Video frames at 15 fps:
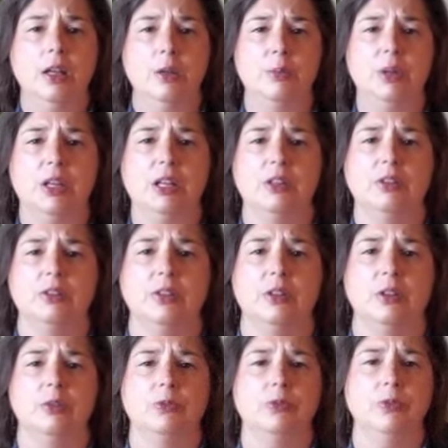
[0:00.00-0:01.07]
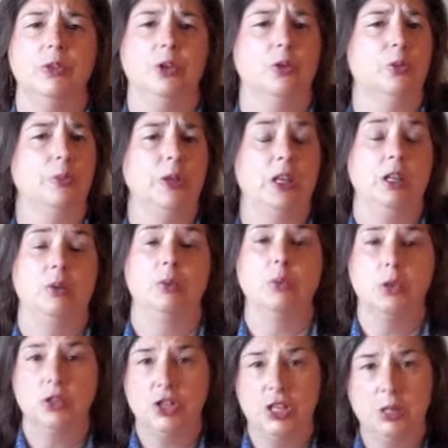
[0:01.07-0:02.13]
because there will be
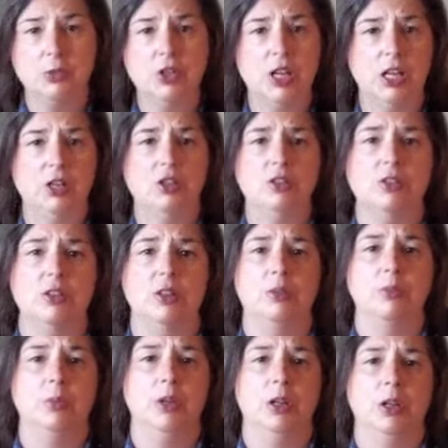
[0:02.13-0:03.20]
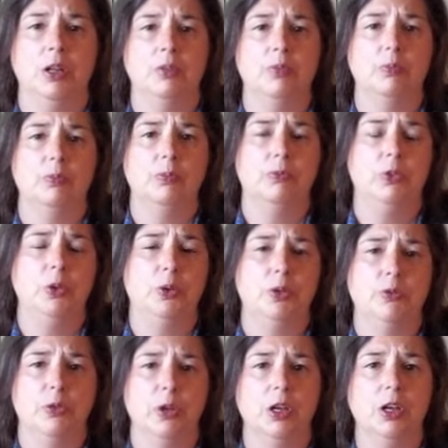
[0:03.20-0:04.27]
regime changes in a few
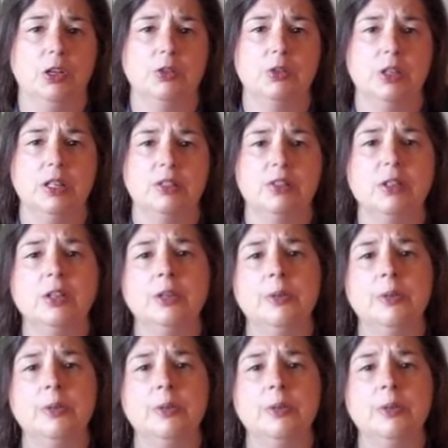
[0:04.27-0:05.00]
different countries.